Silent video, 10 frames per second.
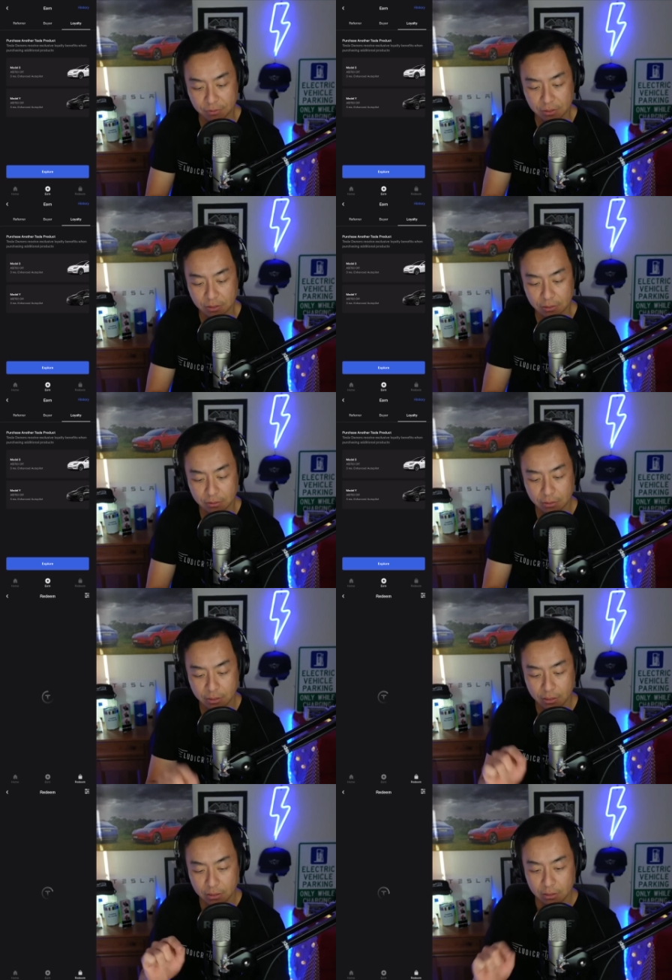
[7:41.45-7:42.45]
So
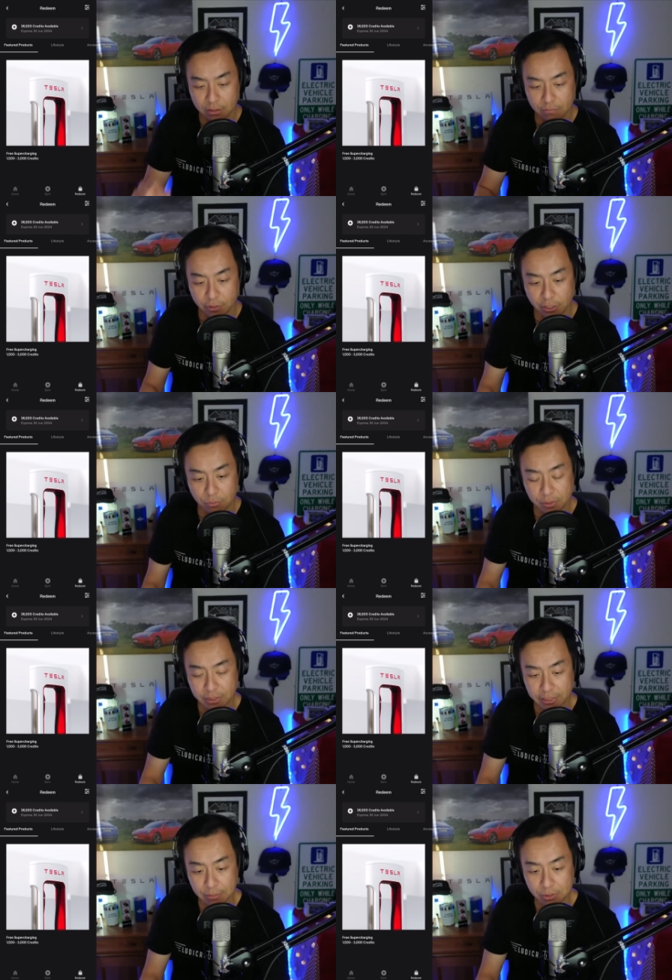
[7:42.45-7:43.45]
if I go to
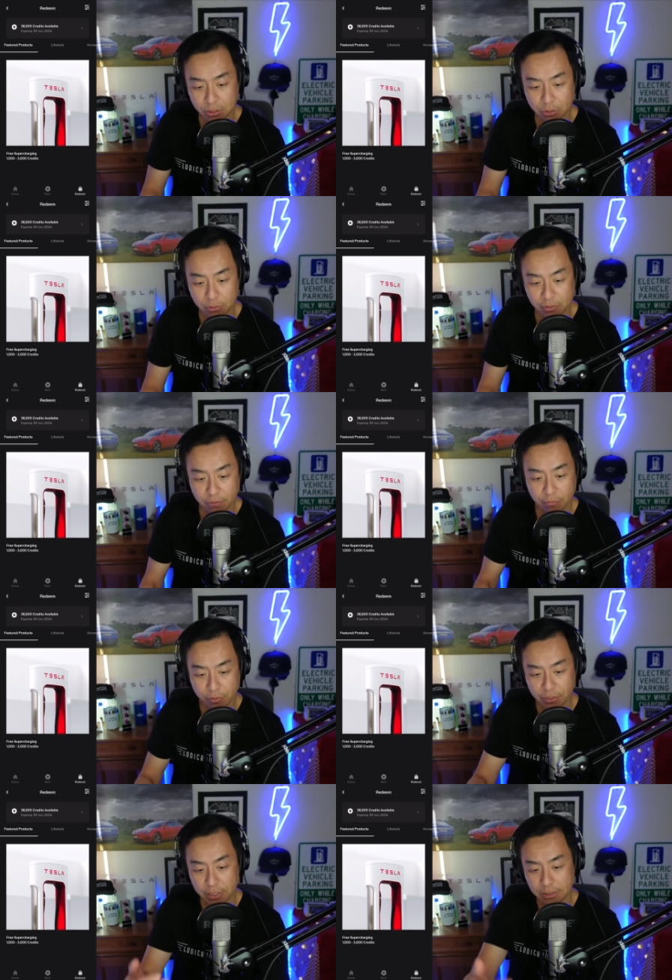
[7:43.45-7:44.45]
redeem, so if I've
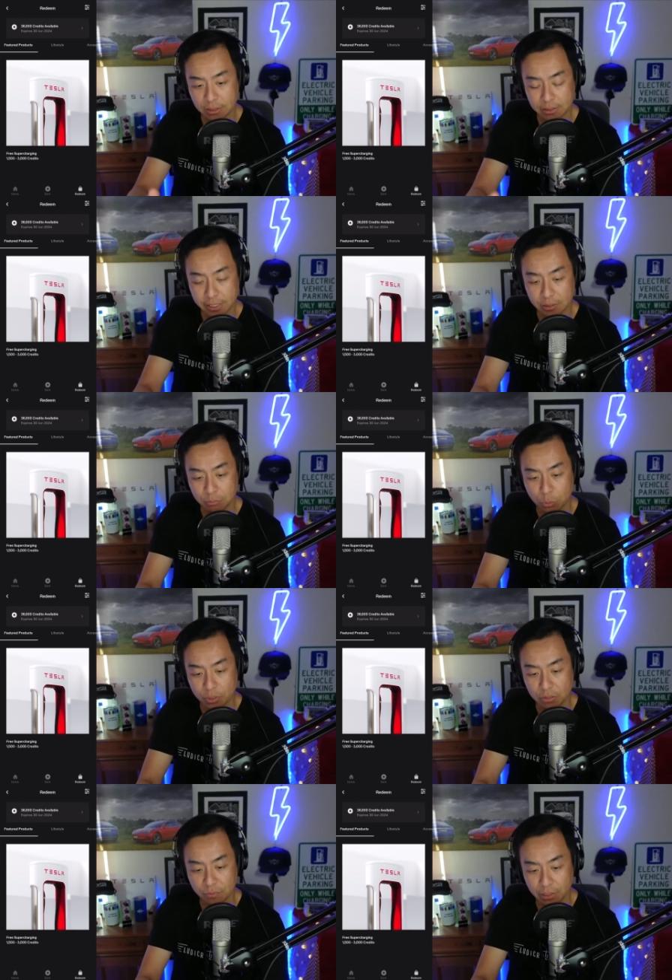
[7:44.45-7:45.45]
got 36,000
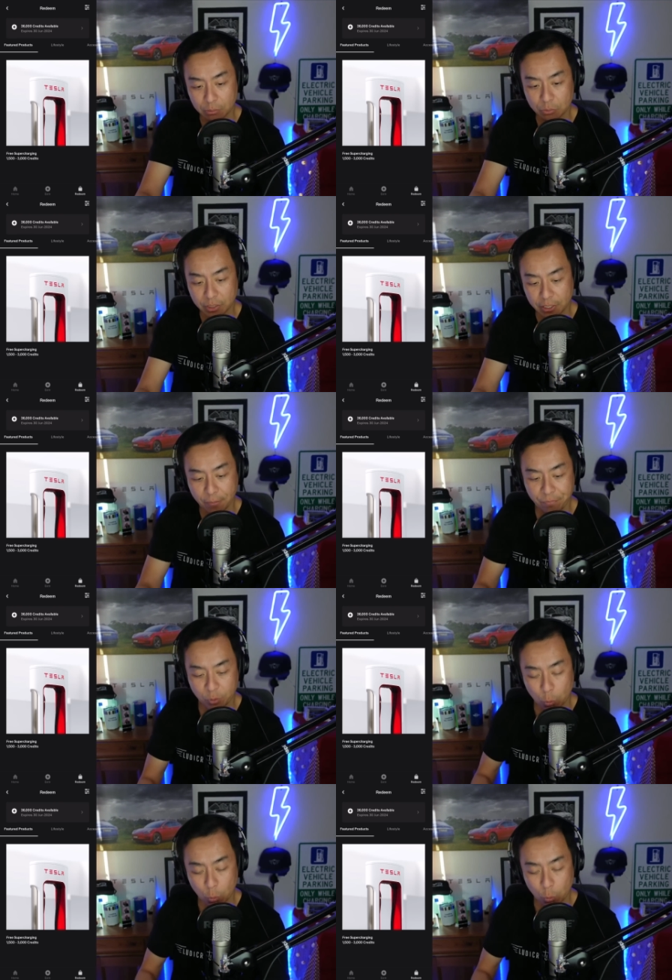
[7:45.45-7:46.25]
points available now,